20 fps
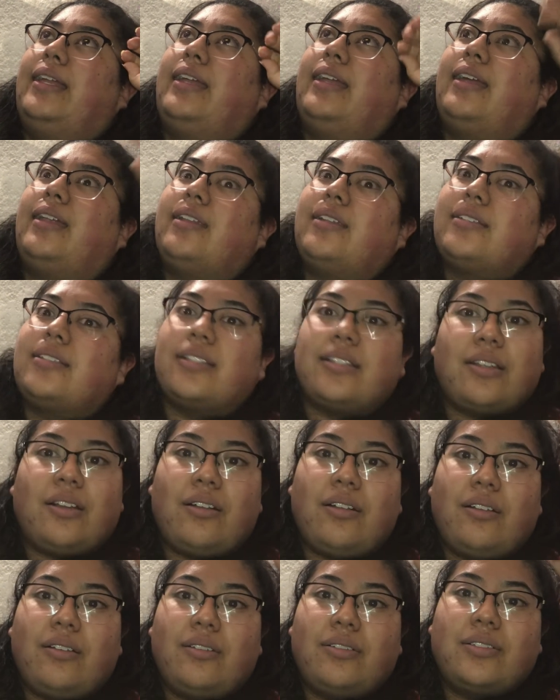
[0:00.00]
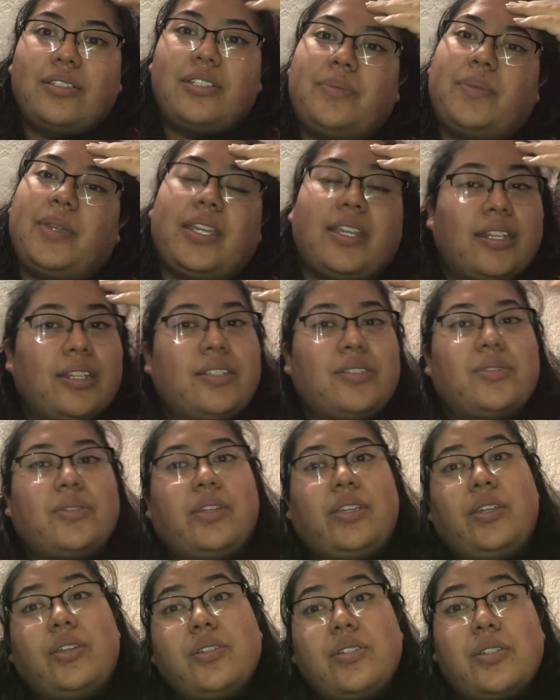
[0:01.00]
edit it all make it into a
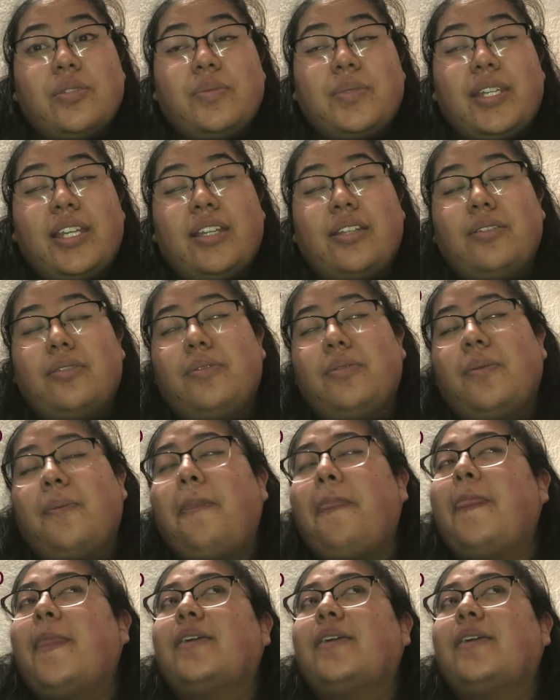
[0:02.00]
YouTube channel.